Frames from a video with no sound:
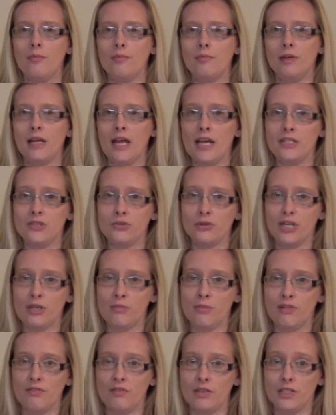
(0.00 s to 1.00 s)
Later on in
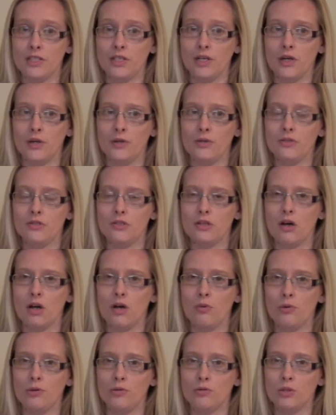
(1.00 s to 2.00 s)
my videos, I
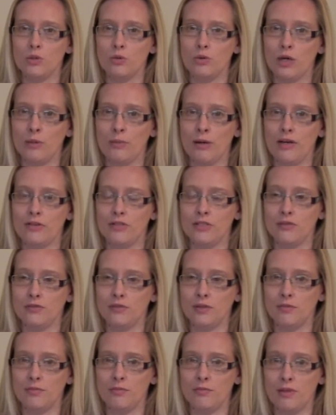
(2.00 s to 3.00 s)
will talk about
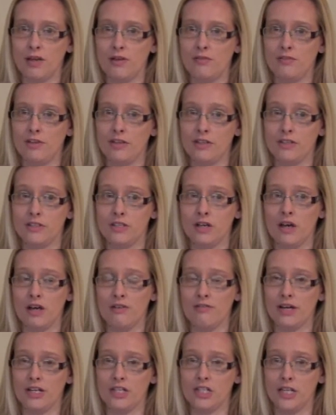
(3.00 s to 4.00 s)
different methods that
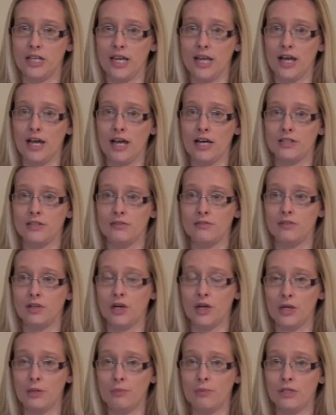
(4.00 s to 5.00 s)
I've actually had of
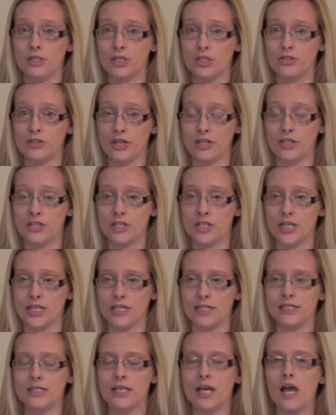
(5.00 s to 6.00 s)
coping
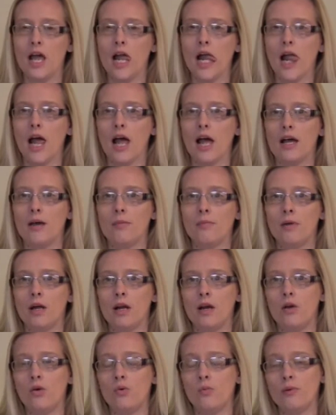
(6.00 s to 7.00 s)
strategies,
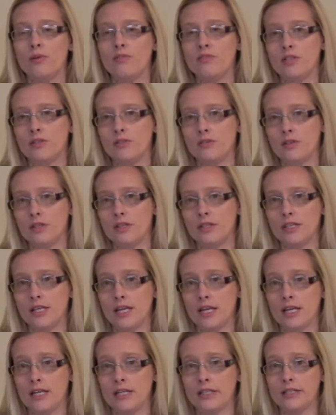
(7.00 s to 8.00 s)
along with different
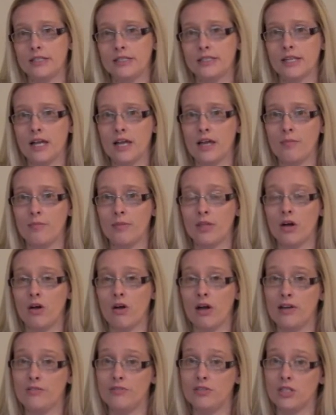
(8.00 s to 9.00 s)
things that
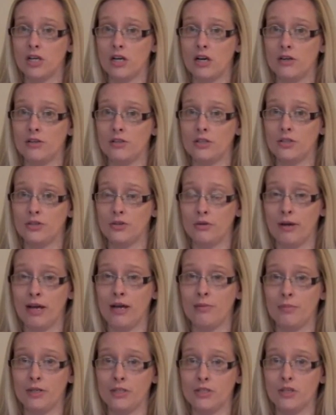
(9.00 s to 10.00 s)
I've done
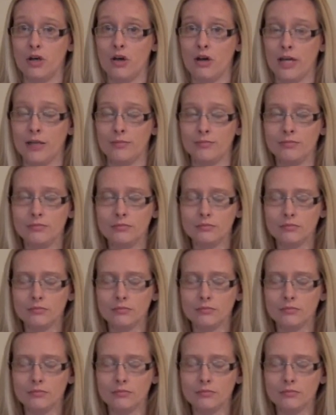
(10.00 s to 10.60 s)
throughout my time